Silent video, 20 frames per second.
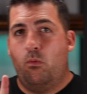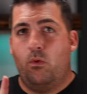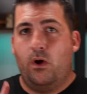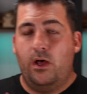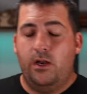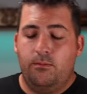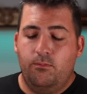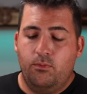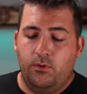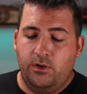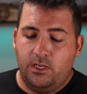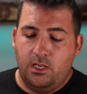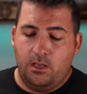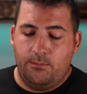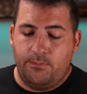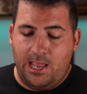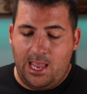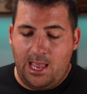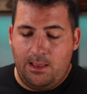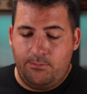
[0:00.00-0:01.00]
want to bring
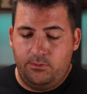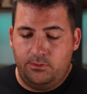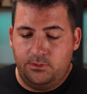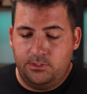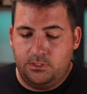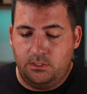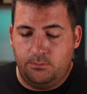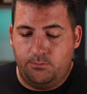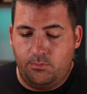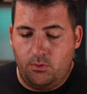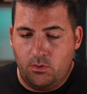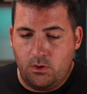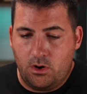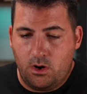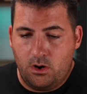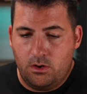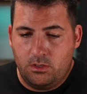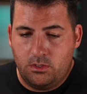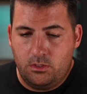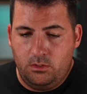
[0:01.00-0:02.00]
up Apple's support
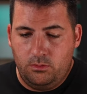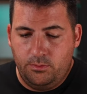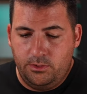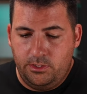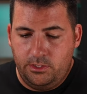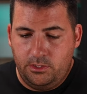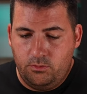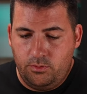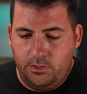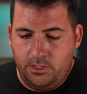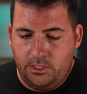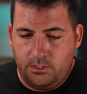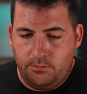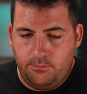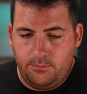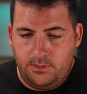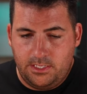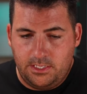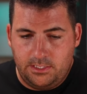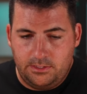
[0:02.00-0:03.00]
article really
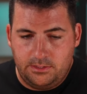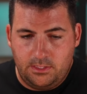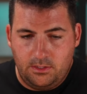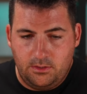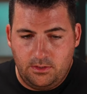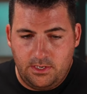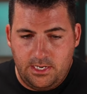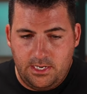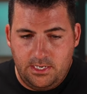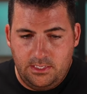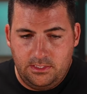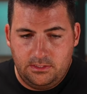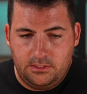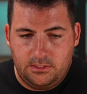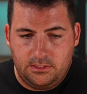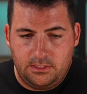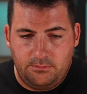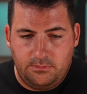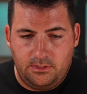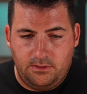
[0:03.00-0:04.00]
quick because there is
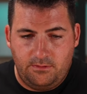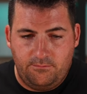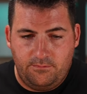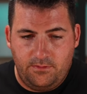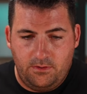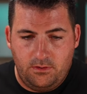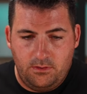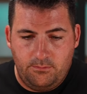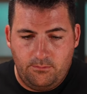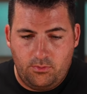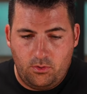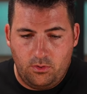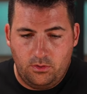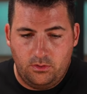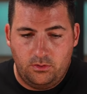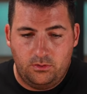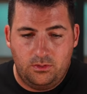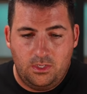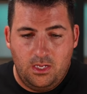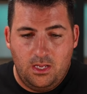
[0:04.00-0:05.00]
something very
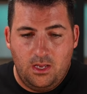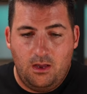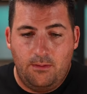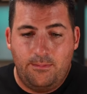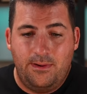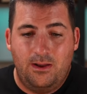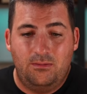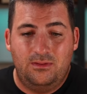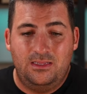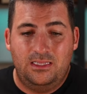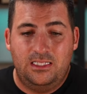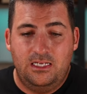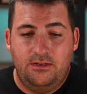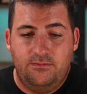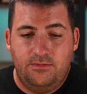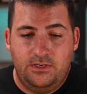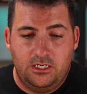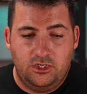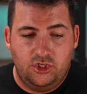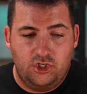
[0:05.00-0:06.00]
important about
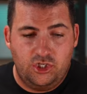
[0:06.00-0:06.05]
leaving a